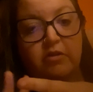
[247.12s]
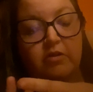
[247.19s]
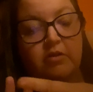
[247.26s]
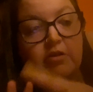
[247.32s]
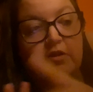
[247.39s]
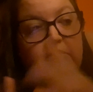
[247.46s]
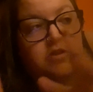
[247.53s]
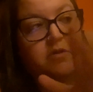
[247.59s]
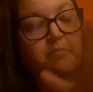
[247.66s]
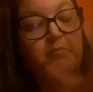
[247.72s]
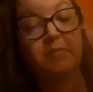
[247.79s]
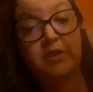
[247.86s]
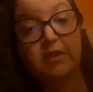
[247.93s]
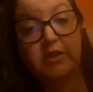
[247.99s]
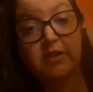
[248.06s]
there's a
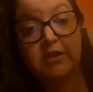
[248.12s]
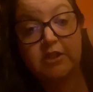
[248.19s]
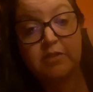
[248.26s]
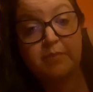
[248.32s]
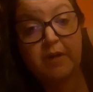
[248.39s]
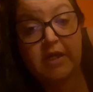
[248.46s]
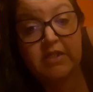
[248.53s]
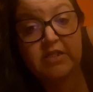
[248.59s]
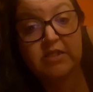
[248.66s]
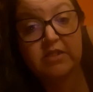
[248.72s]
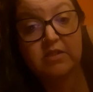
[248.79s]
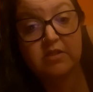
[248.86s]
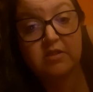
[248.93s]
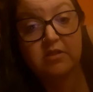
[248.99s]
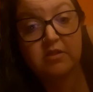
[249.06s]
million
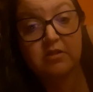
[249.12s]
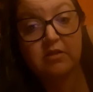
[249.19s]
spices